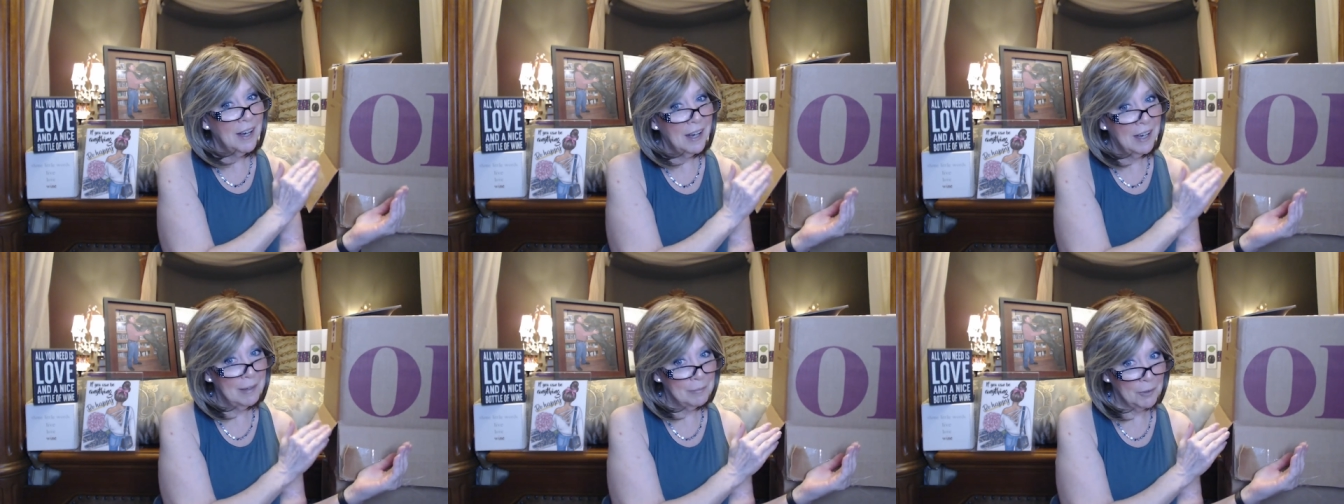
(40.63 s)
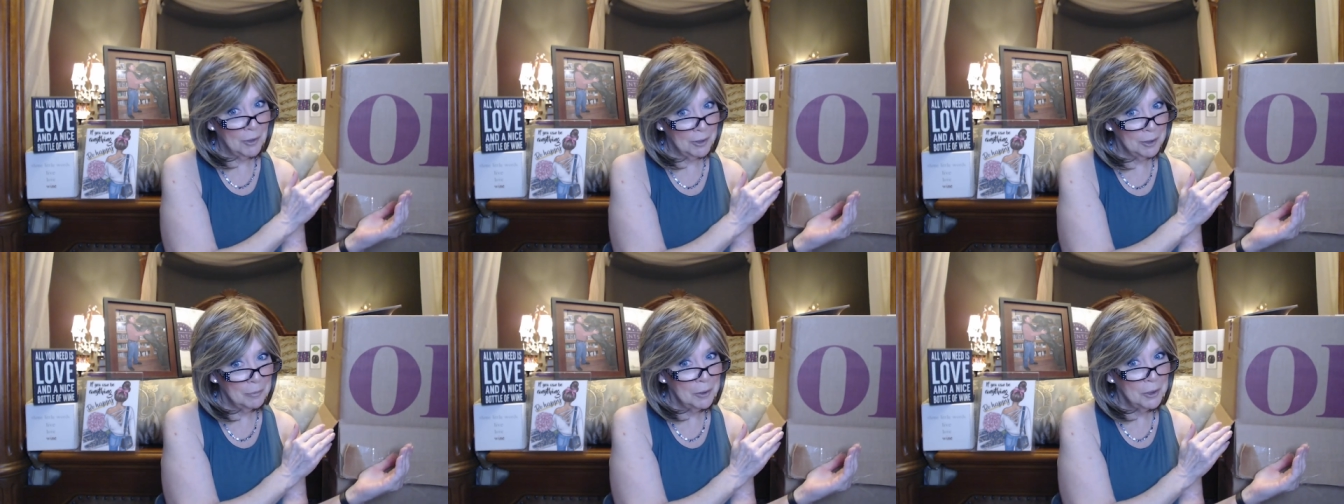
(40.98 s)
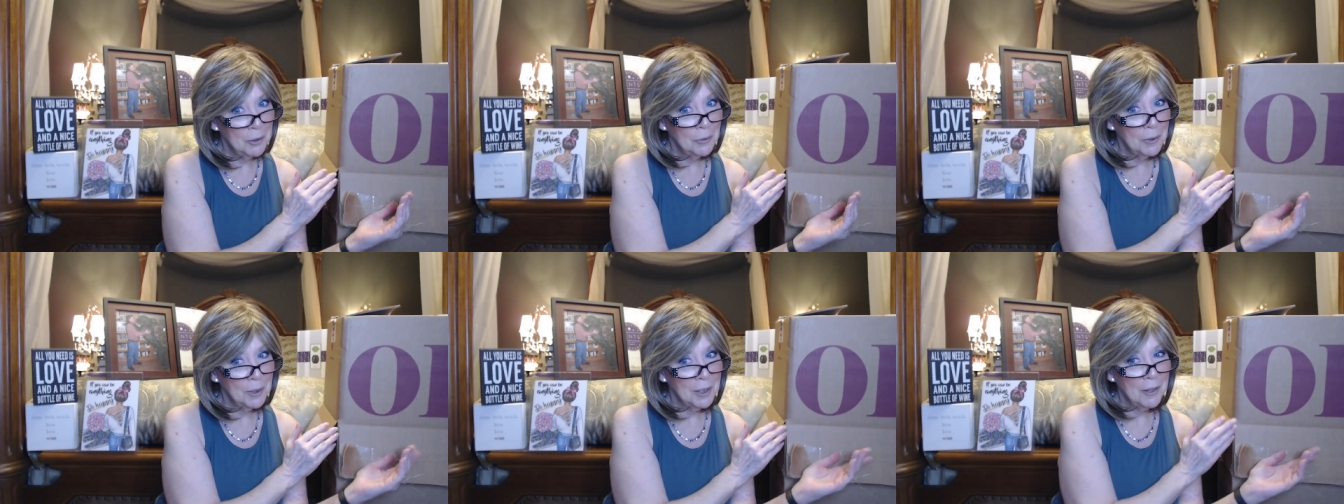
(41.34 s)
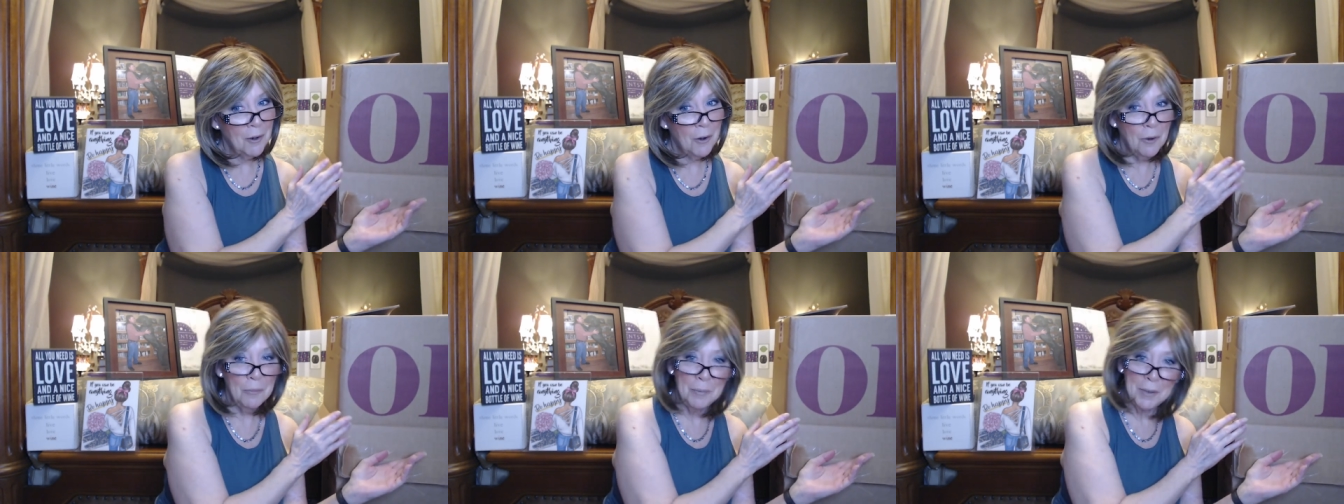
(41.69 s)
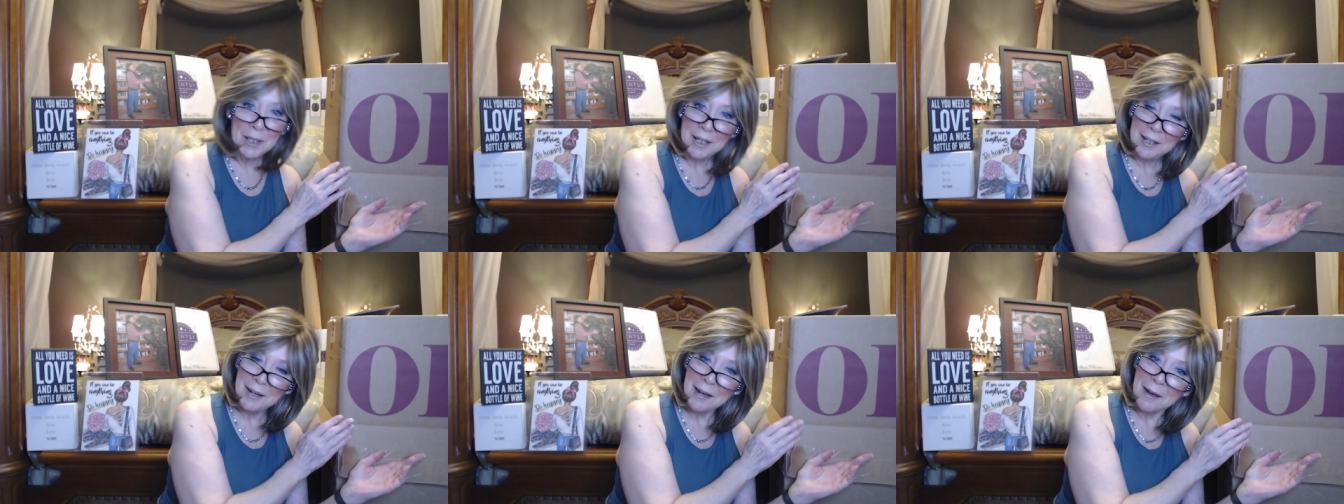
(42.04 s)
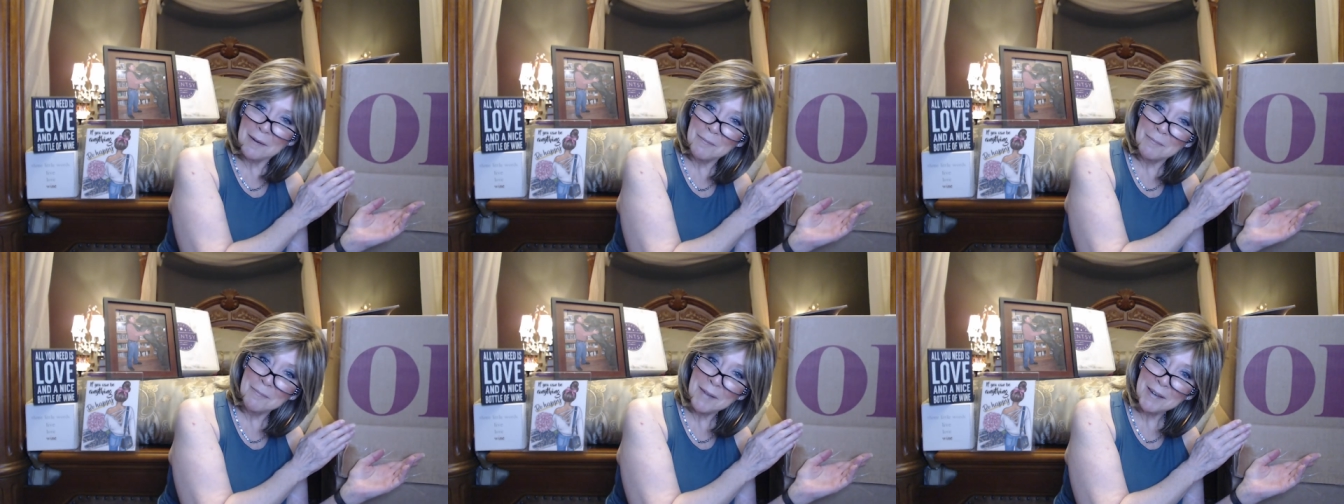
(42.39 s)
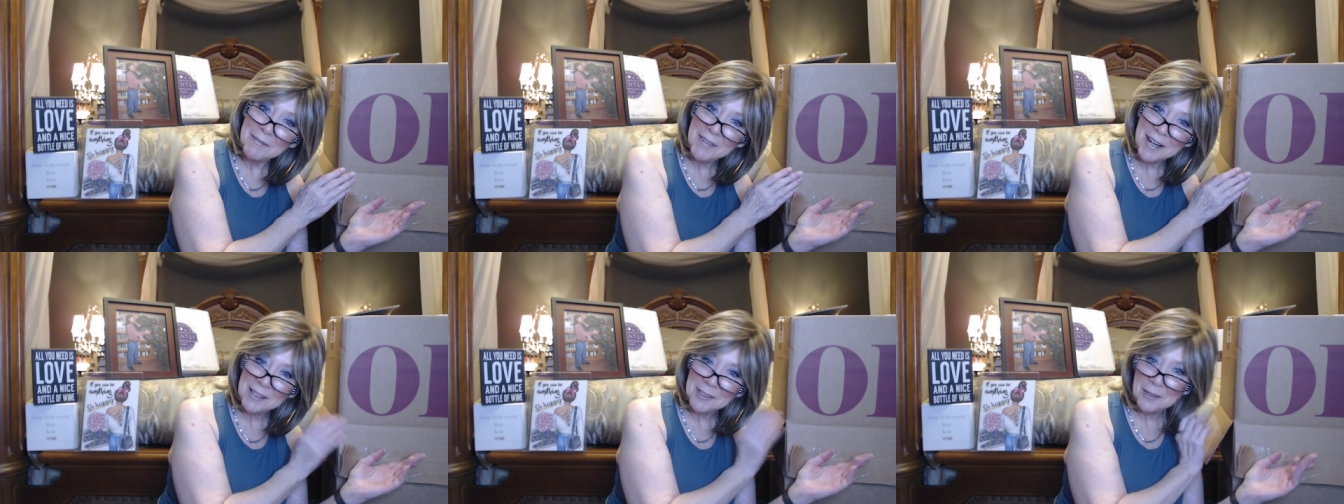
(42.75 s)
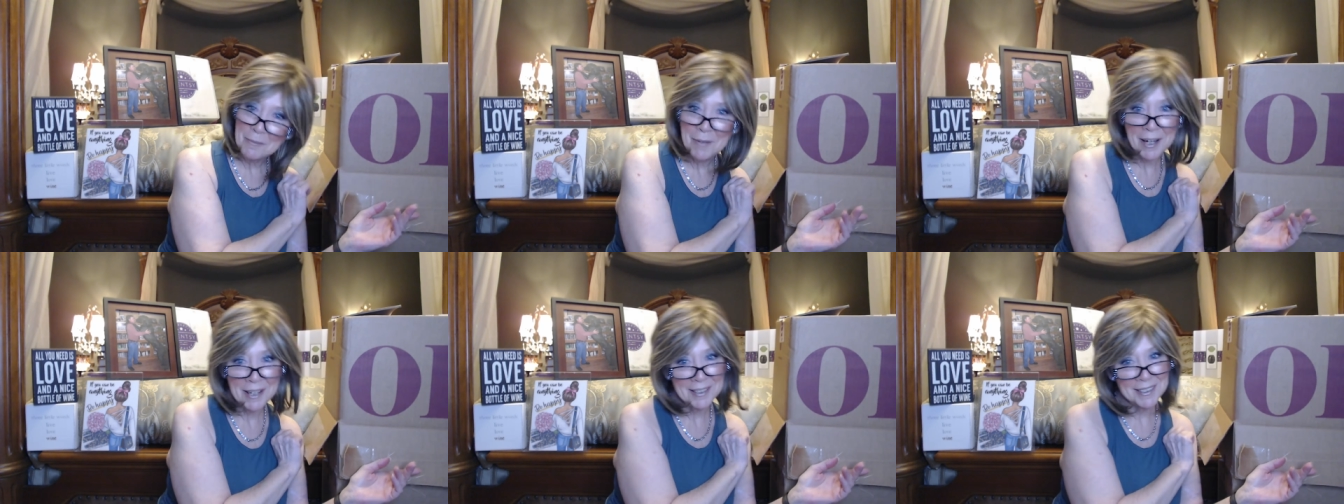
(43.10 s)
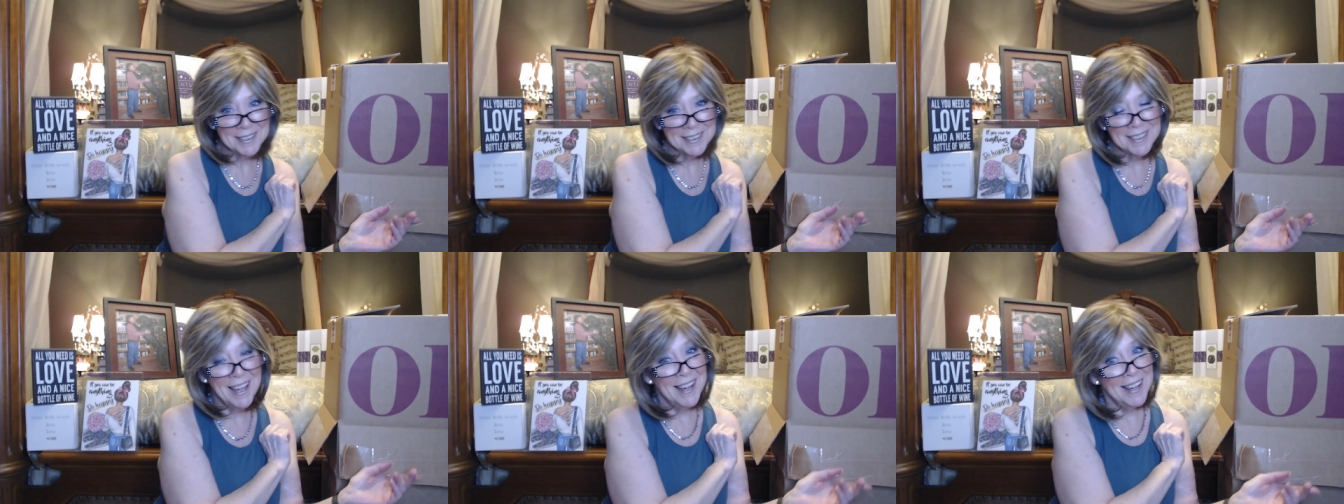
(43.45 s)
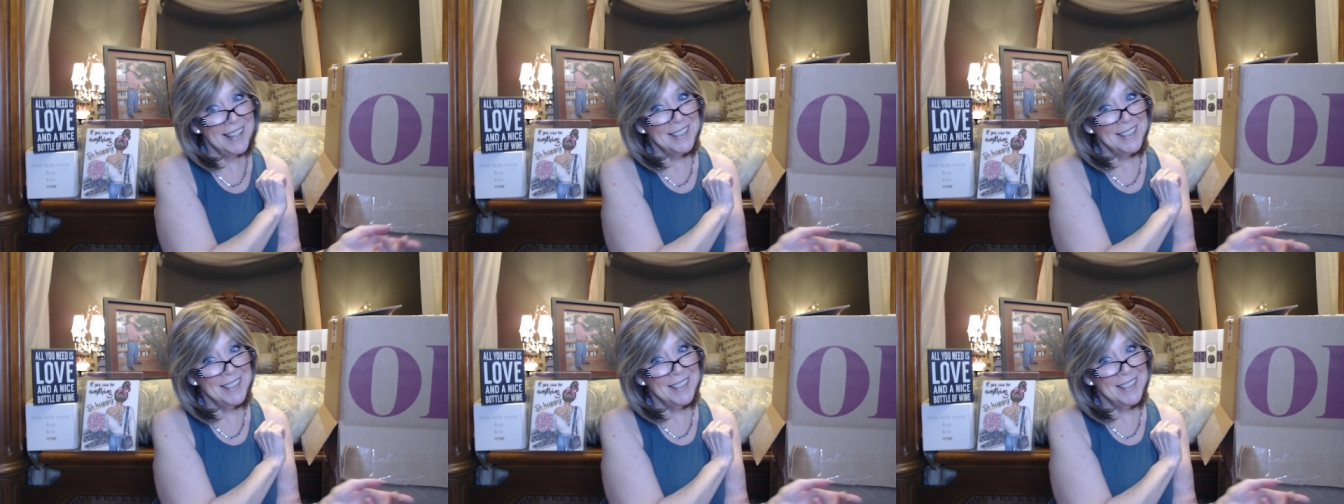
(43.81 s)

I'm going to be doing opening my vinyl box.